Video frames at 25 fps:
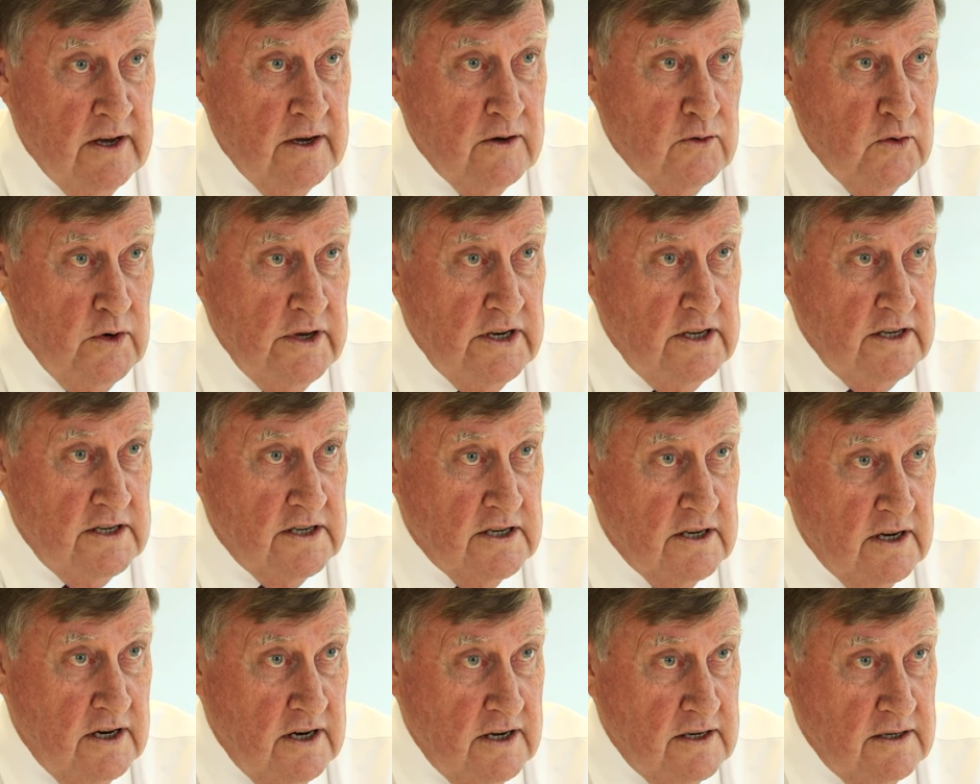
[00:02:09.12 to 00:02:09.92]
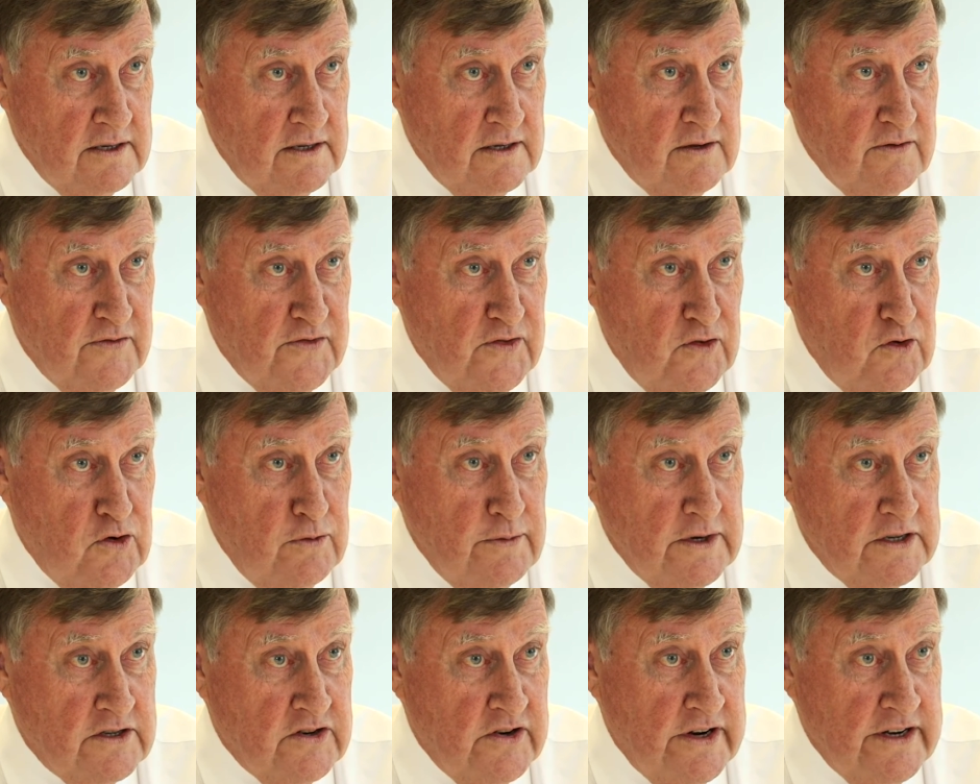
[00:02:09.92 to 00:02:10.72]
we decided to
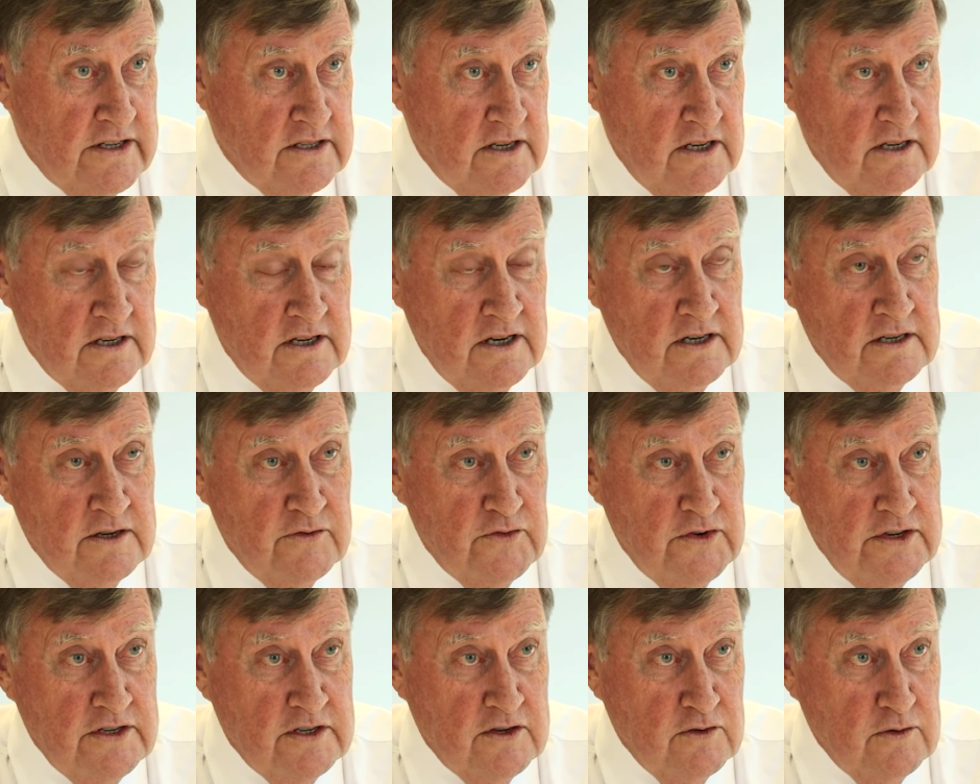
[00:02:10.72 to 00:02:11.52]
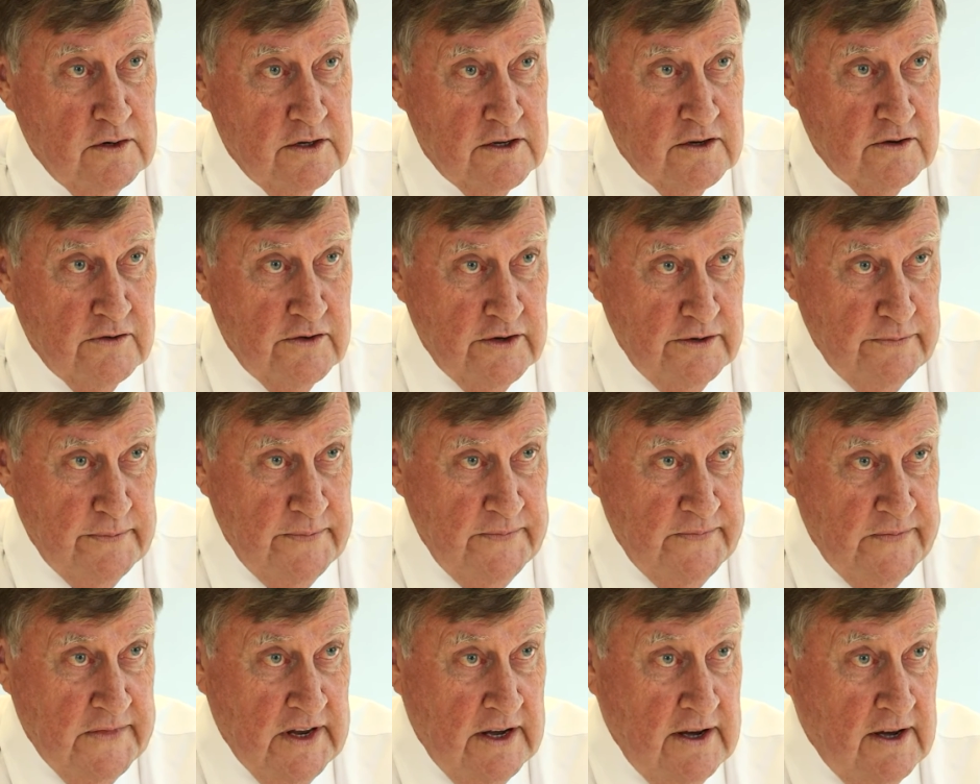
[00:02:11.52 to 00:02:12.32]
form a transition resource group.
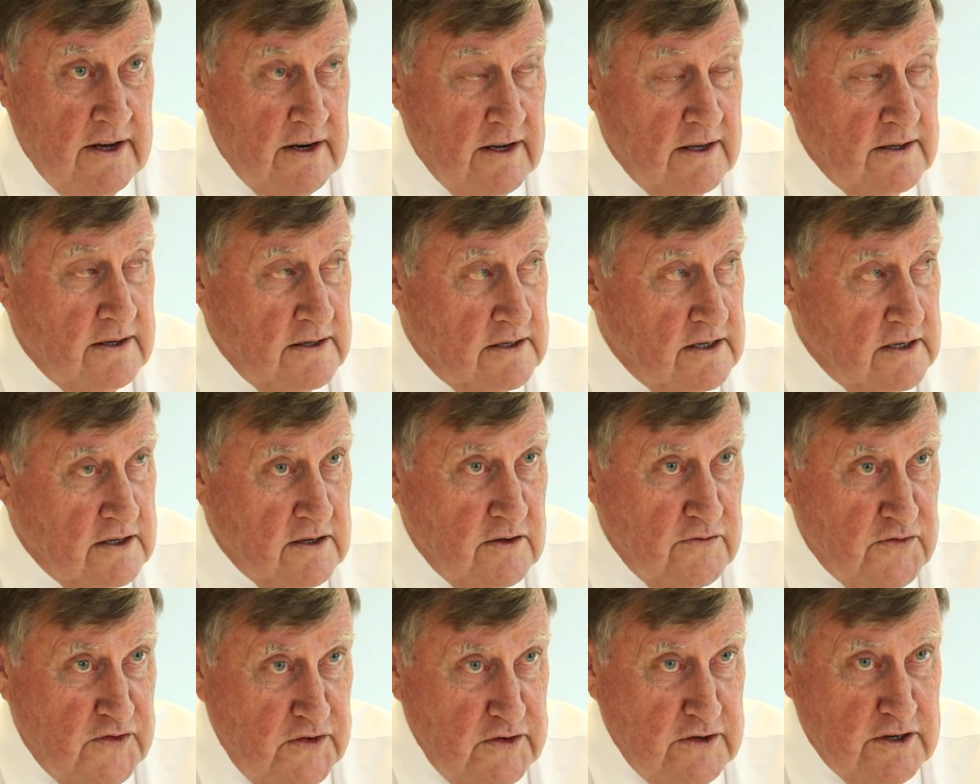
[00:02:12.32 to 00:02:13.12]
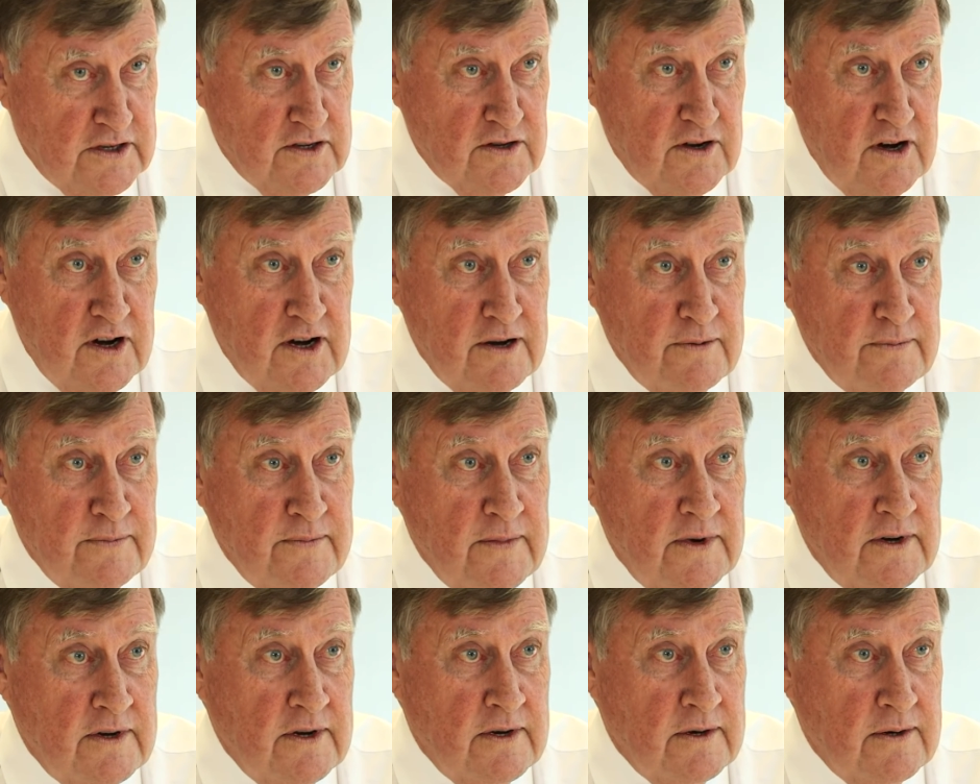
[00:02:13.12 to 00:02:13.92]
Now, this is the first
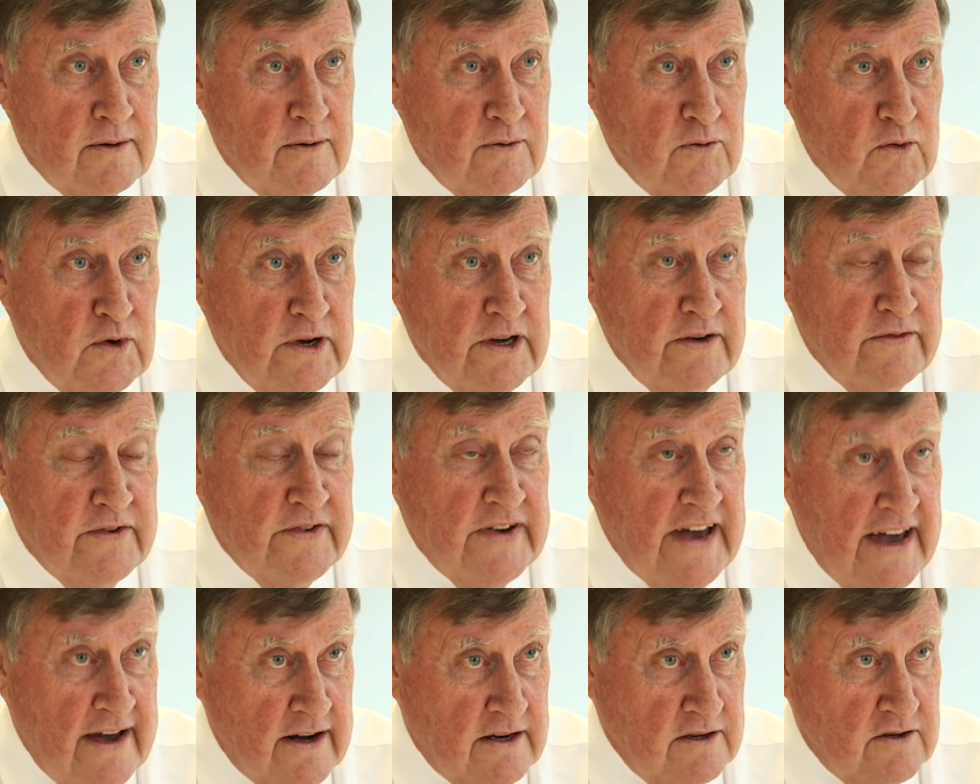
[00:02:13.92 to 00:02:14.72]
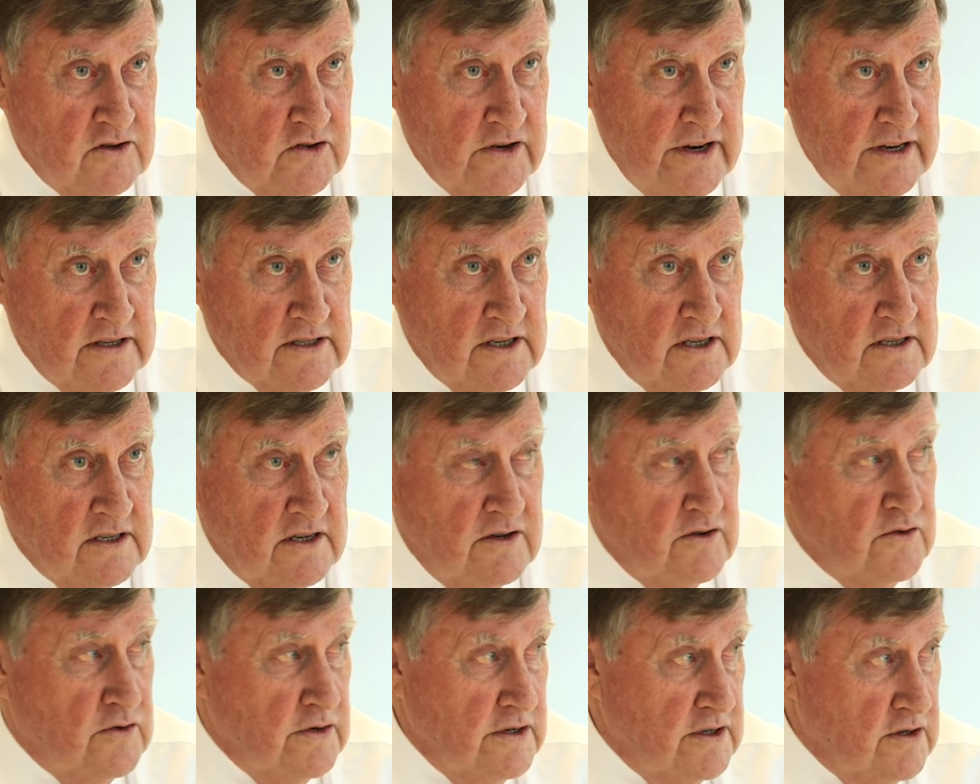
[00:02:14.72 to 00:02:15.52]
time we have had a
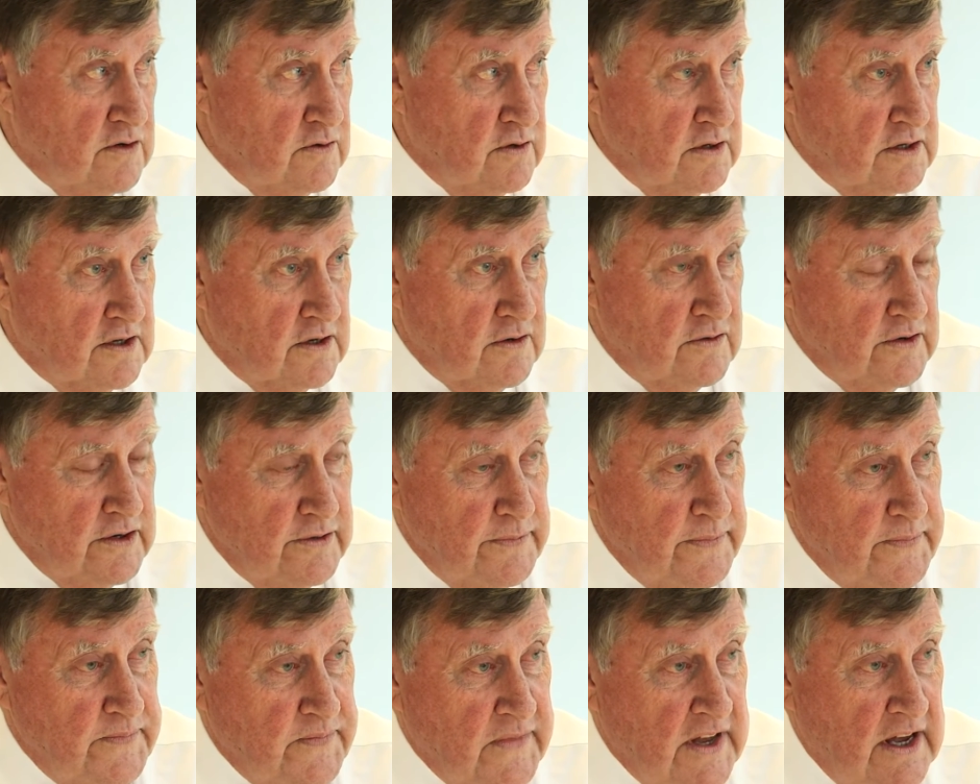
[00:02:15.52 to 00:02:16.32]
transition resource group.